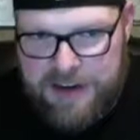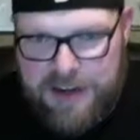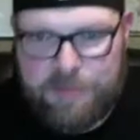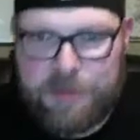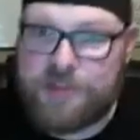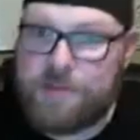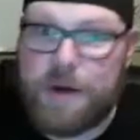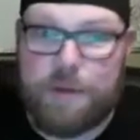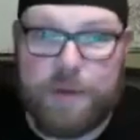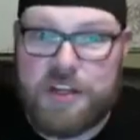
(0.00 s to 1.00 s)
But there's
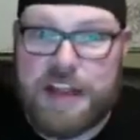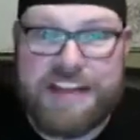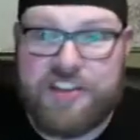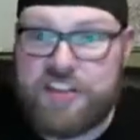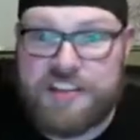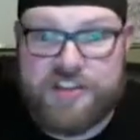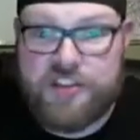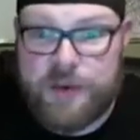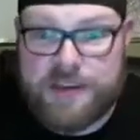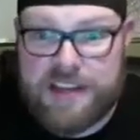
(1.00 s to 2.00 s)
been a bunch, and it's
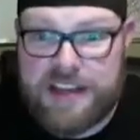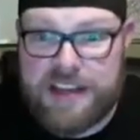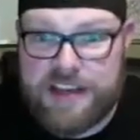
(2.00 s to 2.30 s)
so exciting.